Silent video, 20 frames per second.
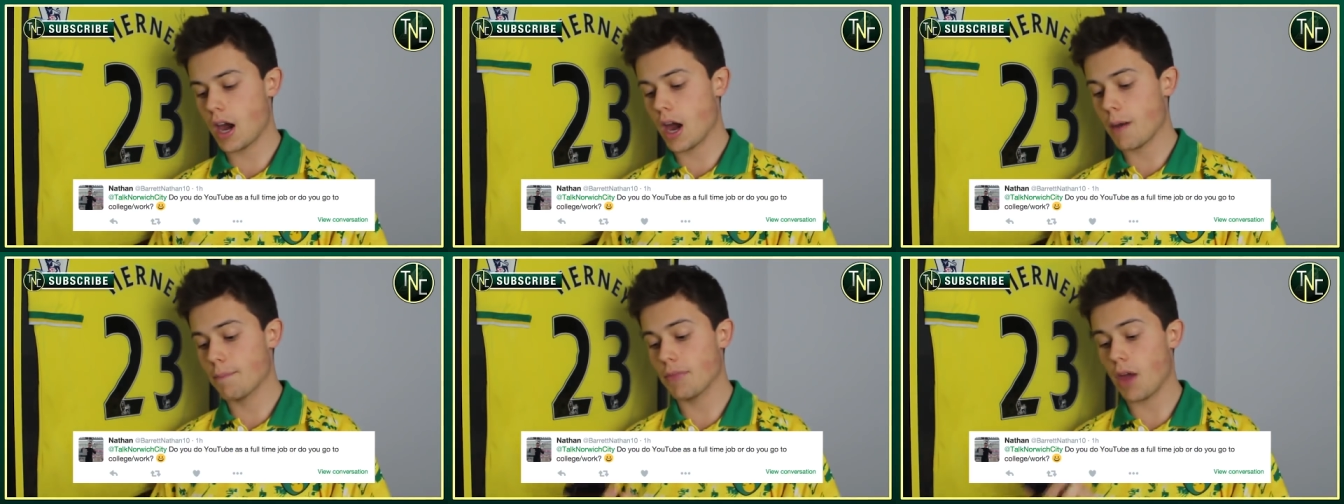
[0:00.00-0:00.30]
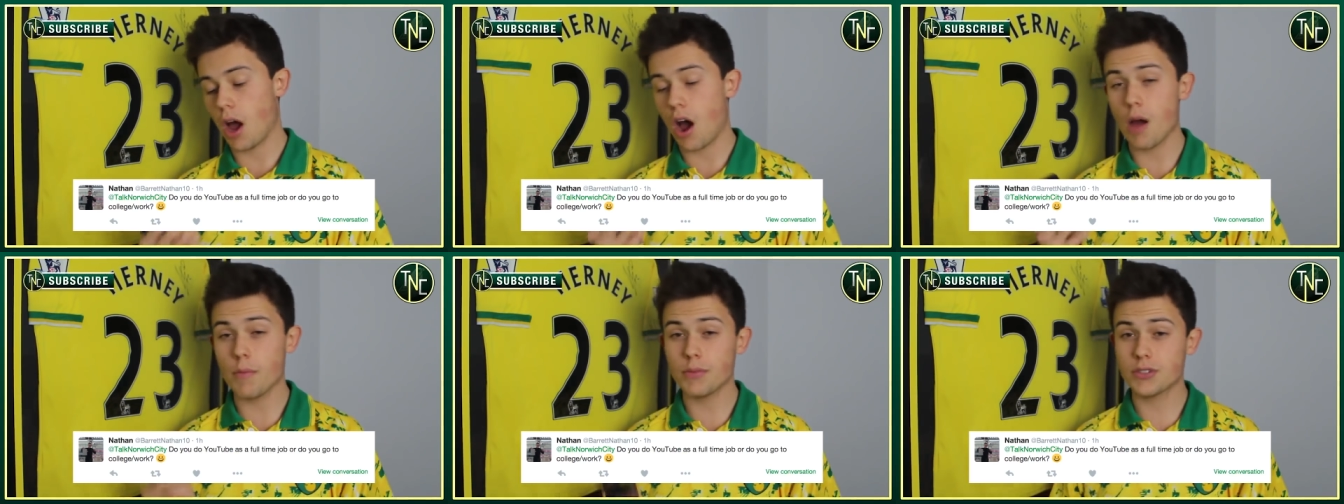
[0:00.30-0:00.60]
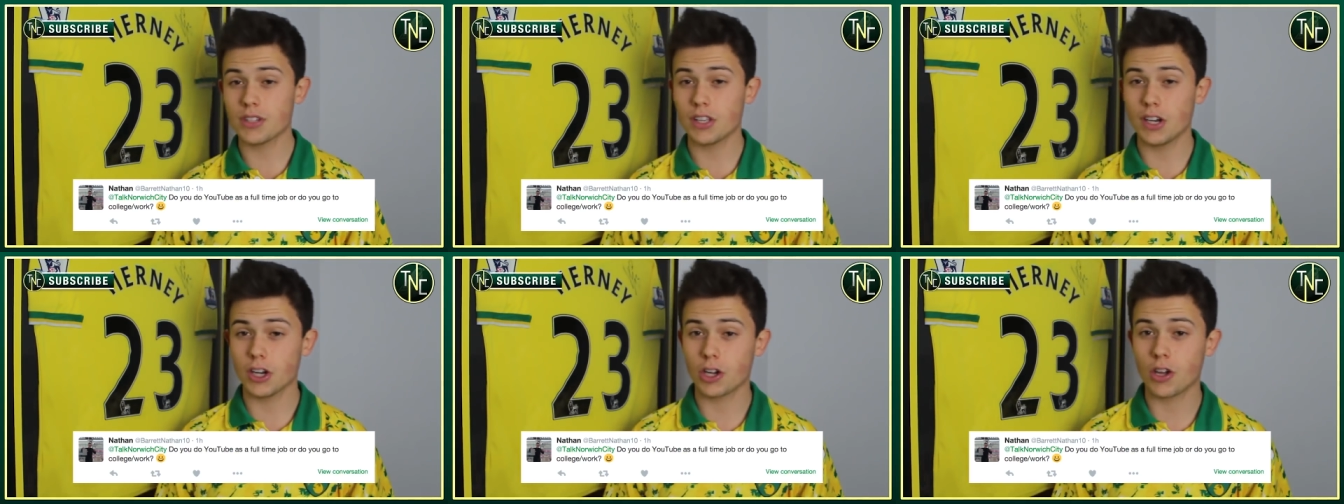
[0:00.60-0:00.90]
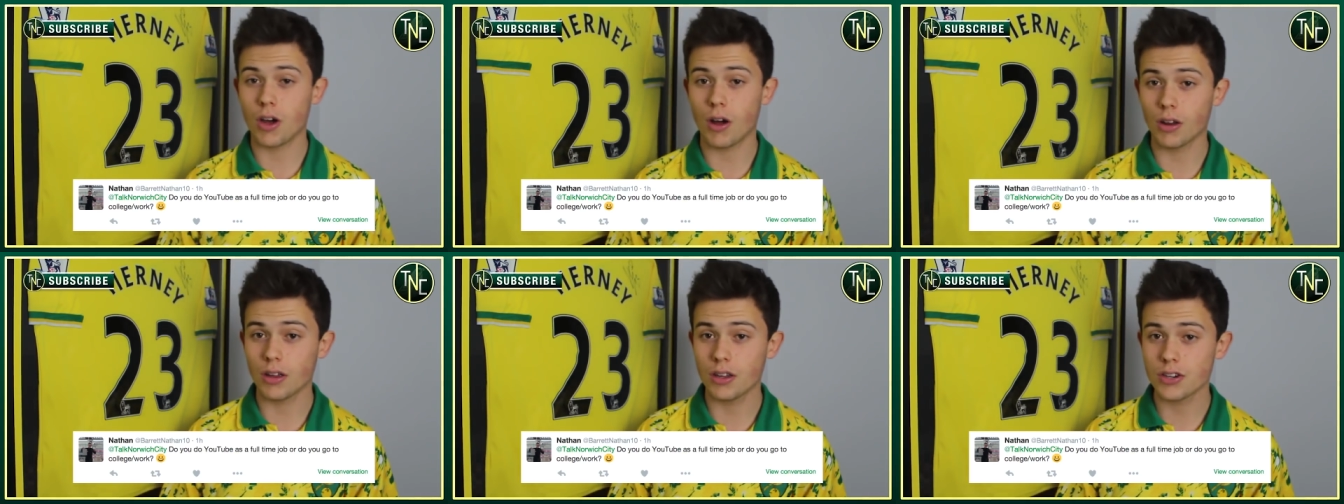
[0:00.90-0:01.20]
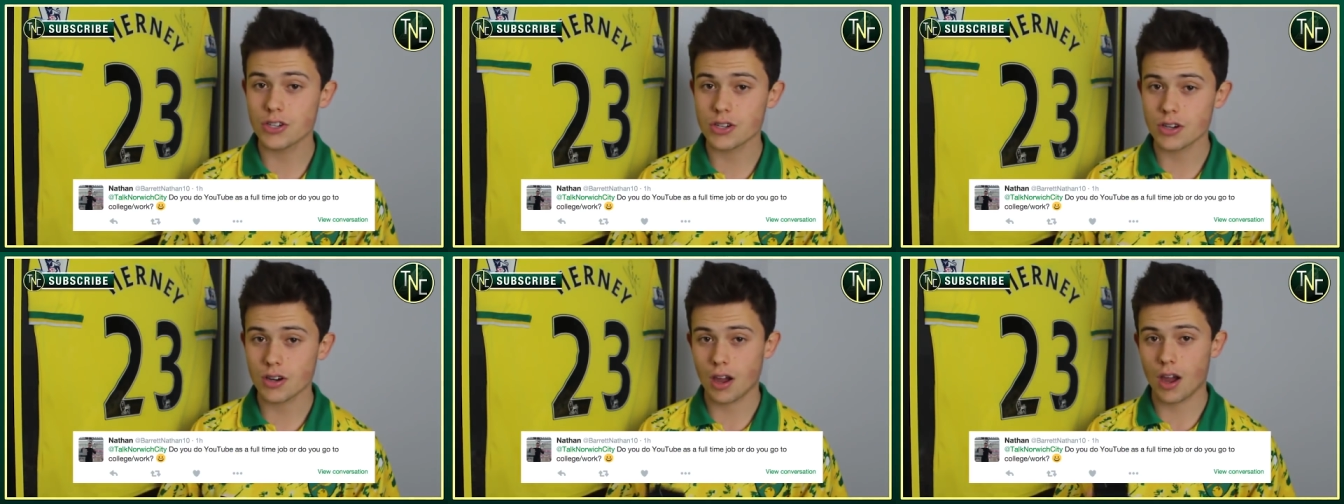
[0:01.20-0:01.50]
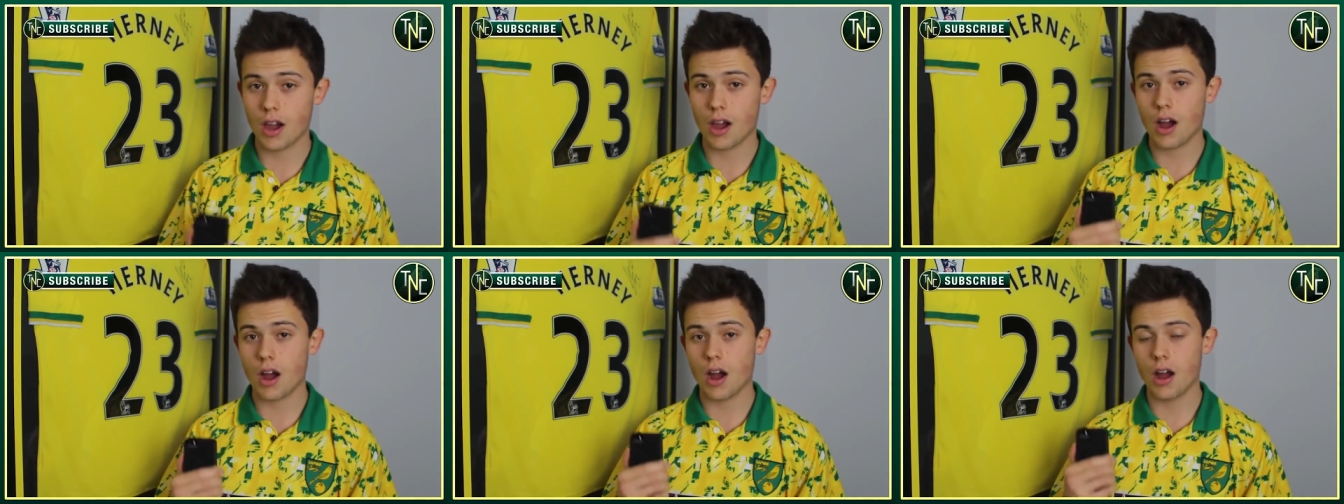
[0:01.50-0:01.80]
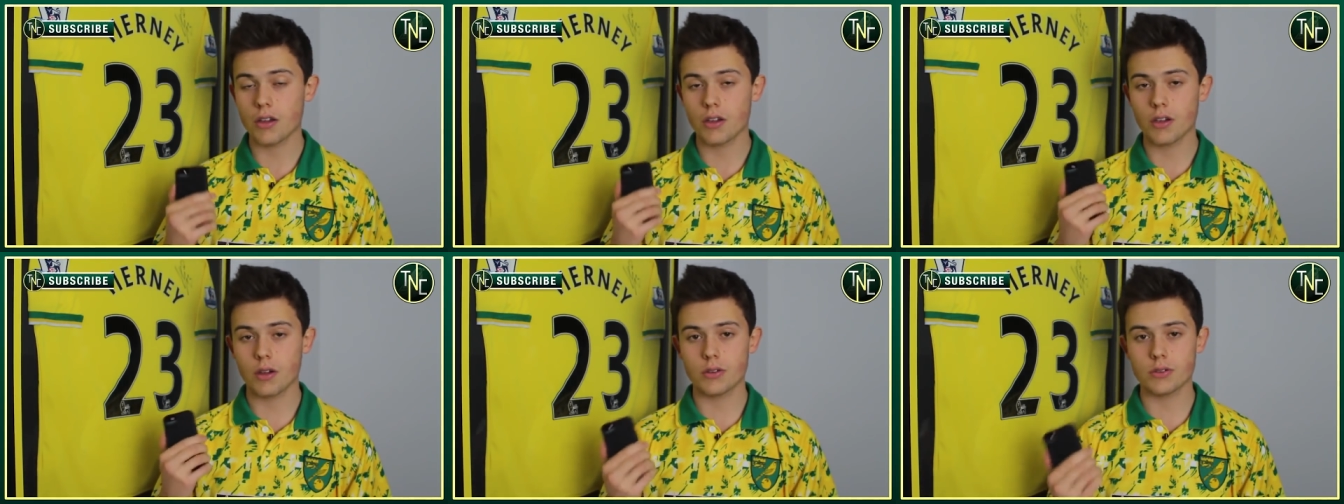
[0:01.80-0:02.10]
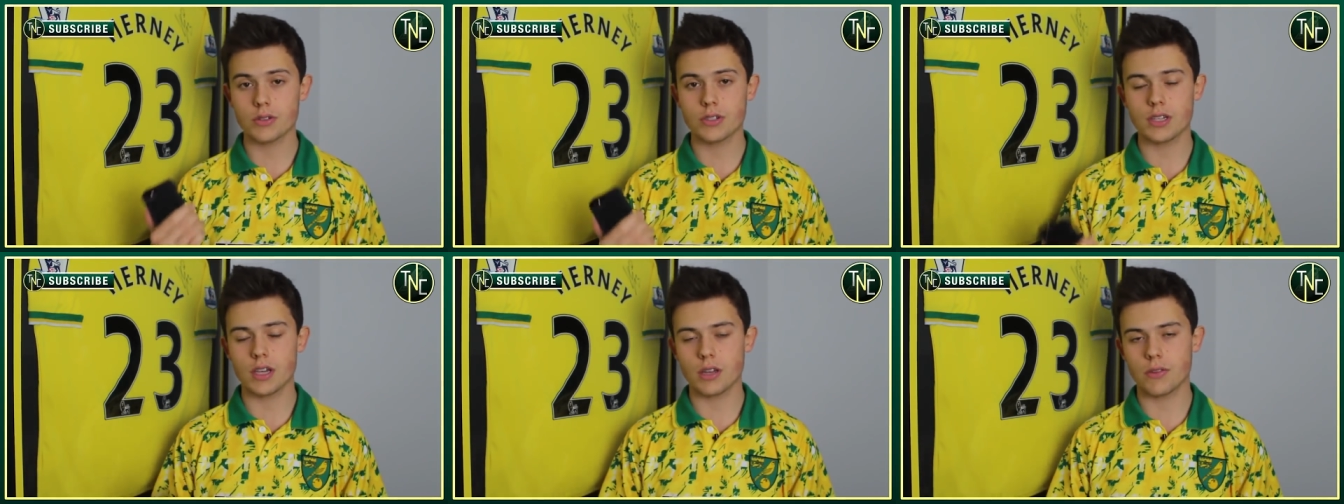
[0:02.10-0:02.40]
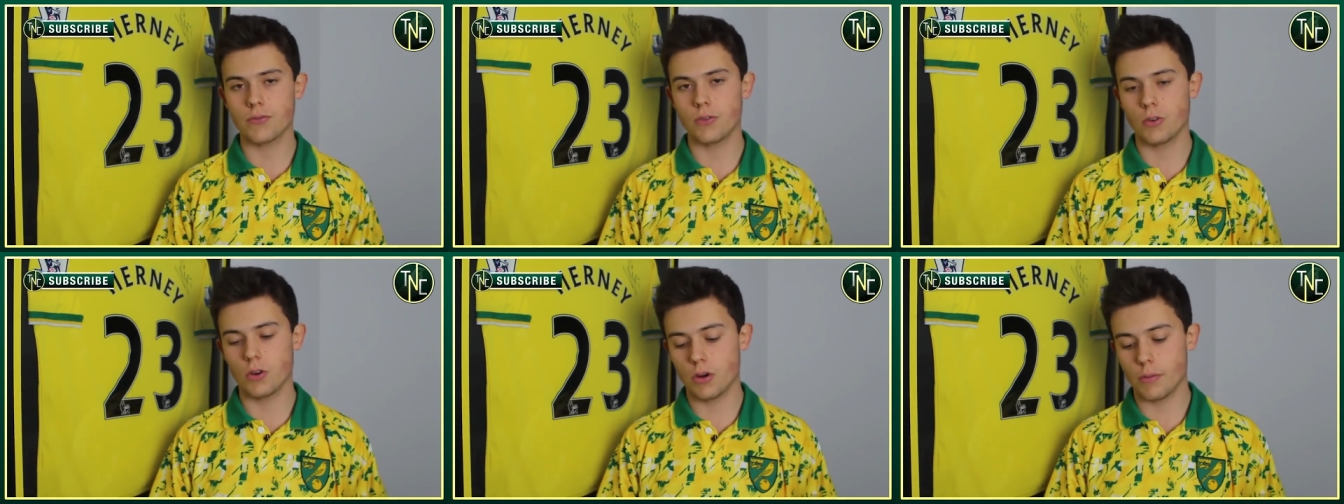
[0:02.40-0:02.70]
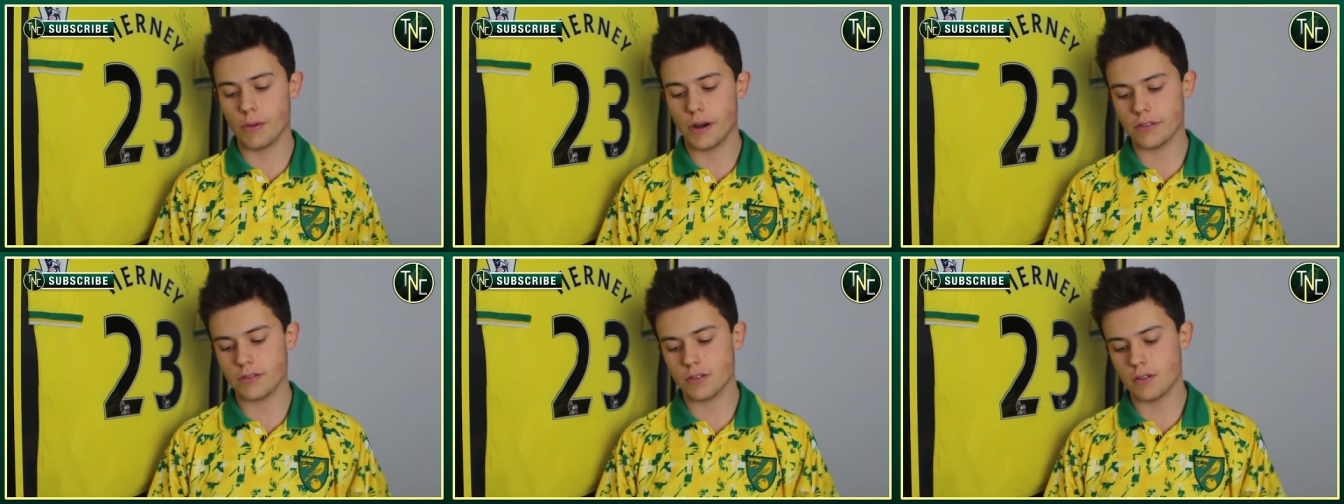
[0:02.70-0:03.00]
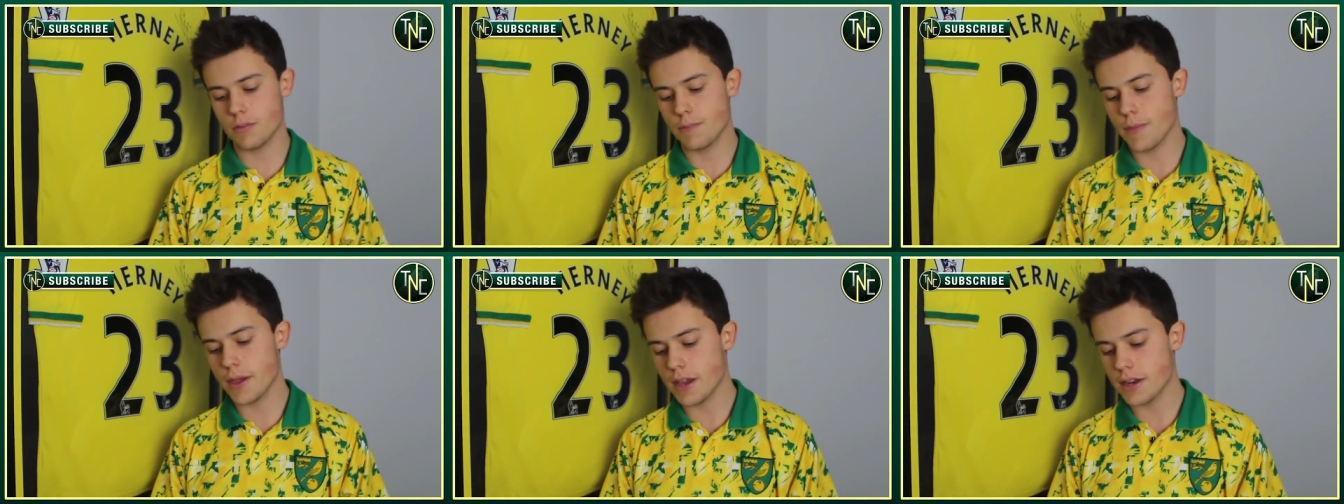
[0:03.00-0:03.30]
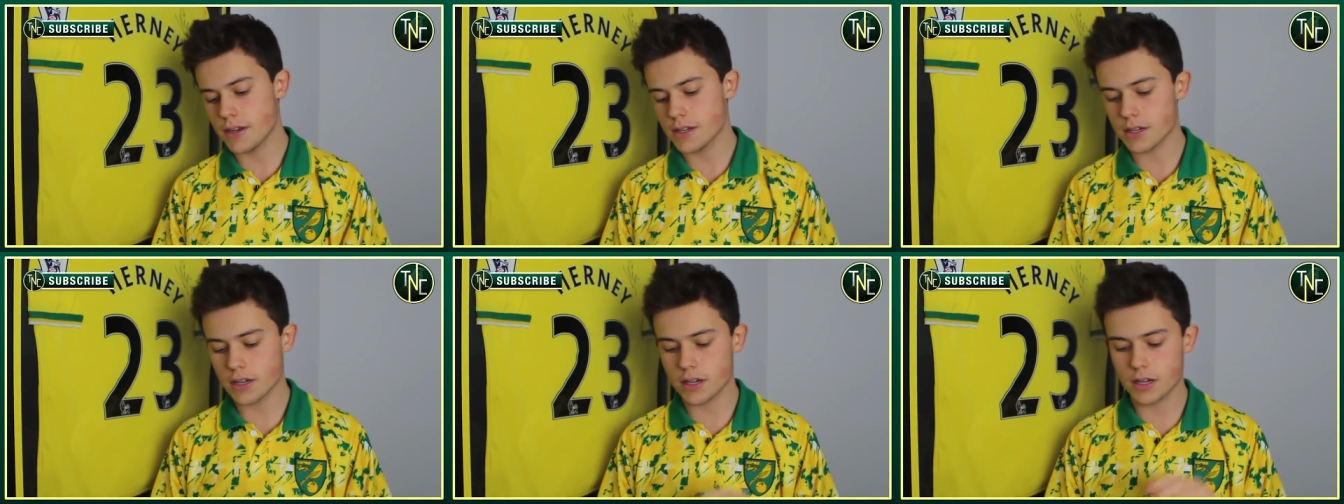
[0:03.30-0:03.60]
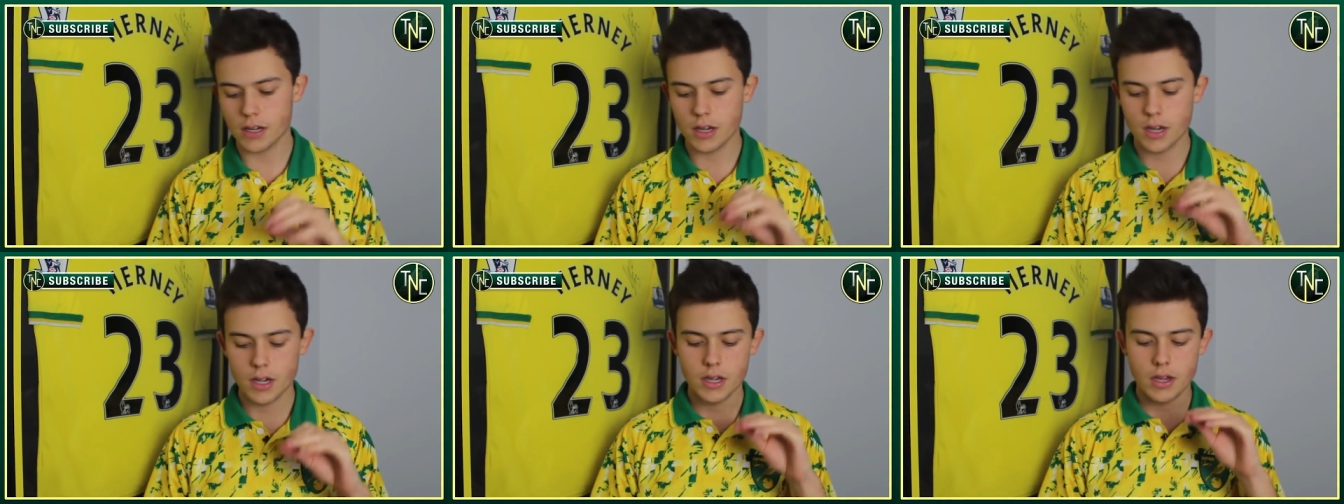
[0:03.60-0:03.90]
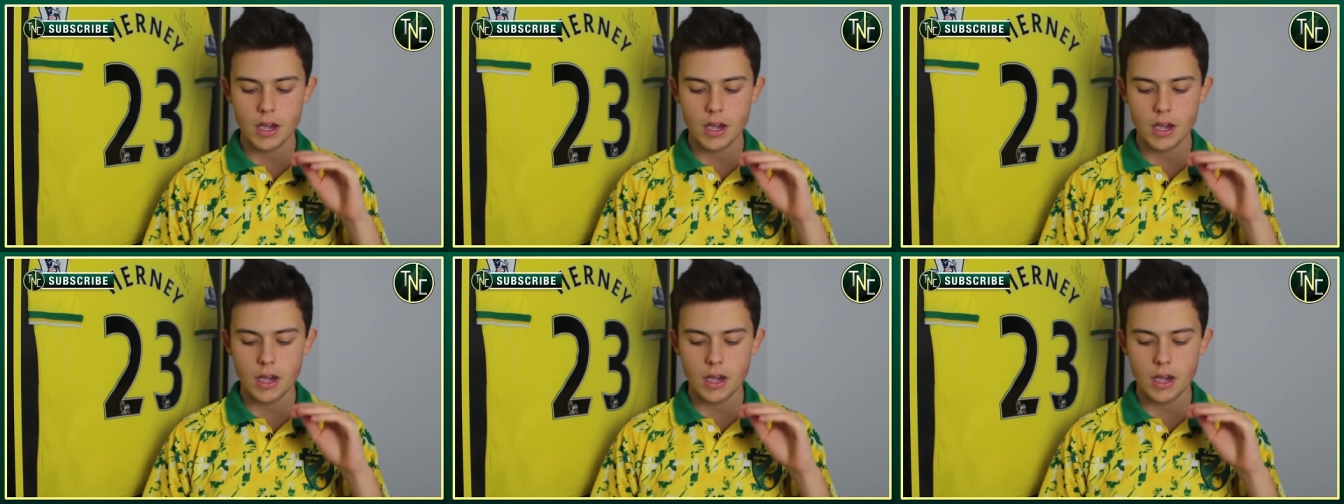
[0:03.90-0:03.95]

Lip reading: I'm still at college. I go to sixth form and I do media